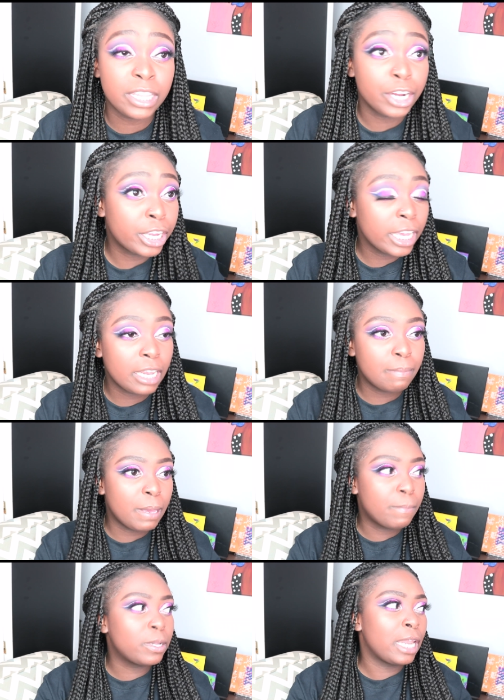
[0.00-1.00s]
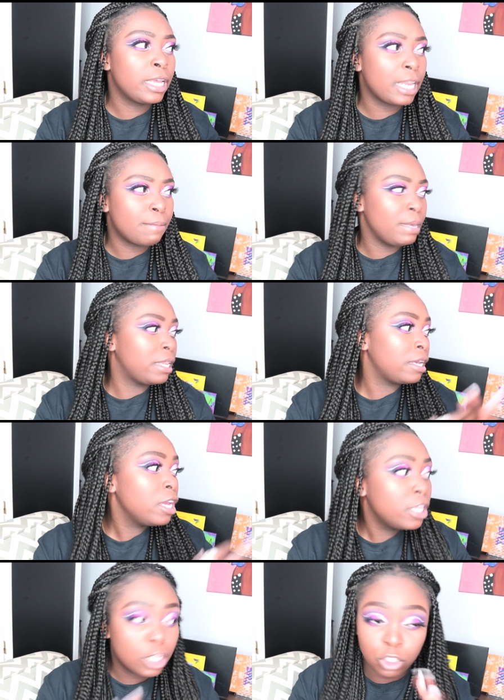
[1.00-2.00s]
they're killing people that look like me,
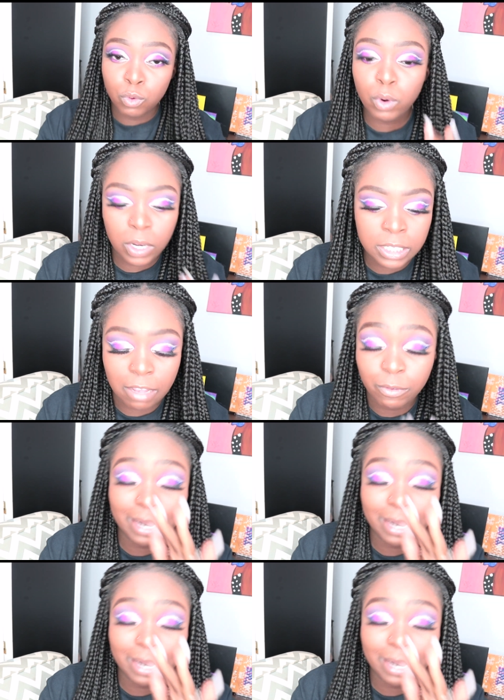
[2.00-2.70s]
they're doing all this stuff.